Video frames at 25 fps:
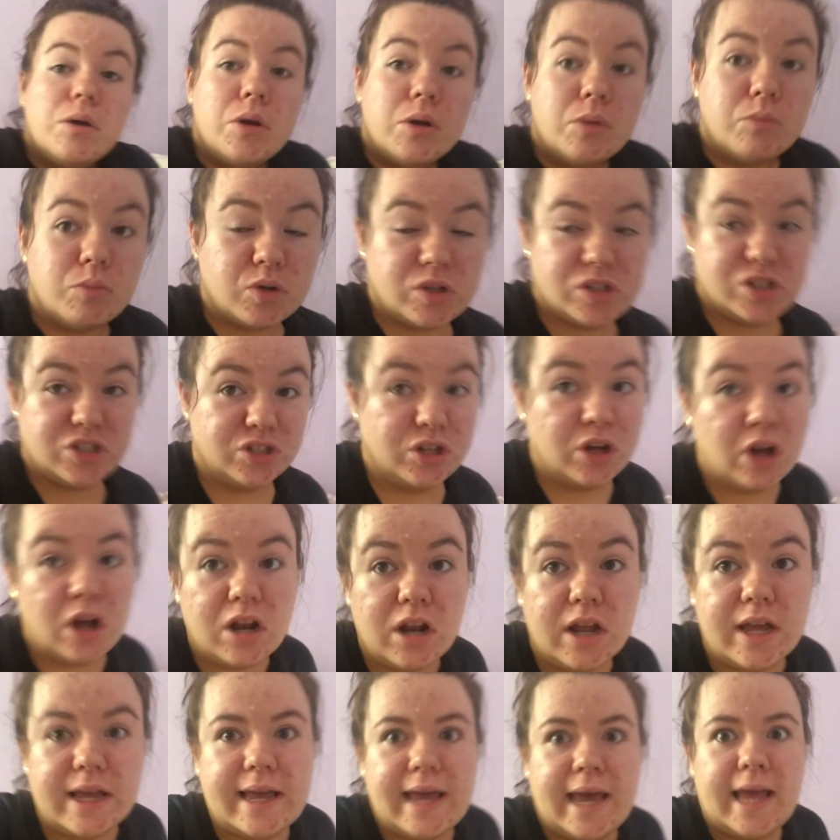but it's not
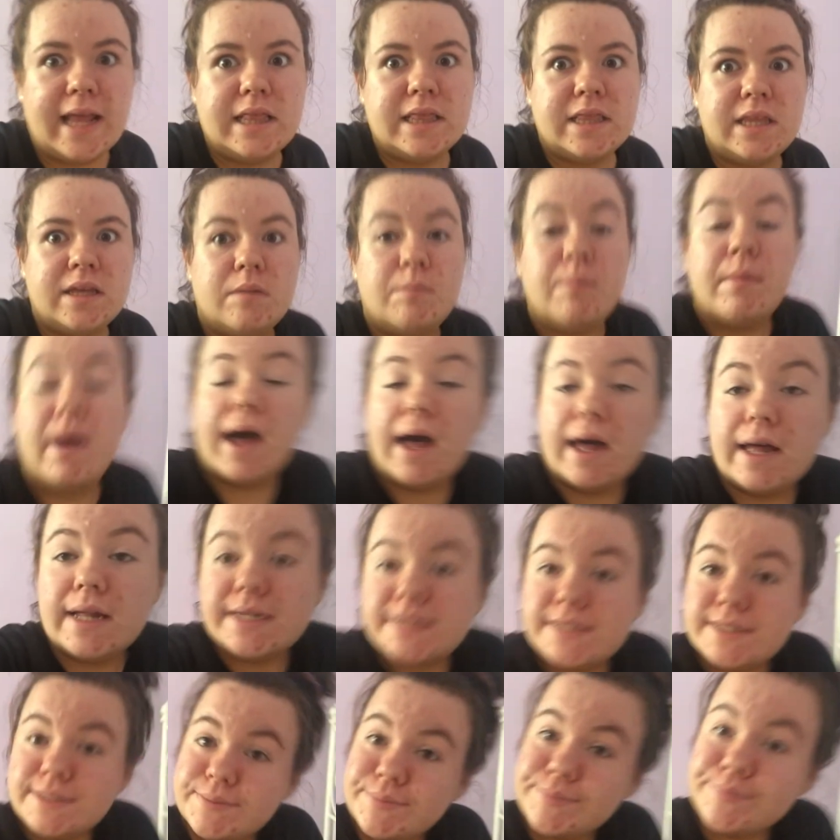like anything bad.
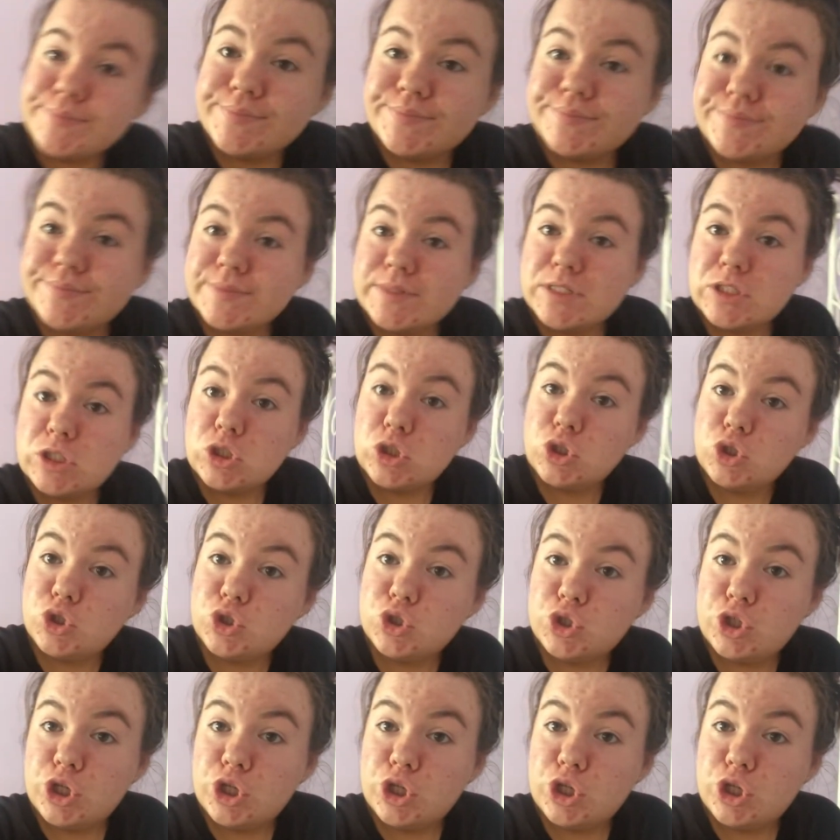So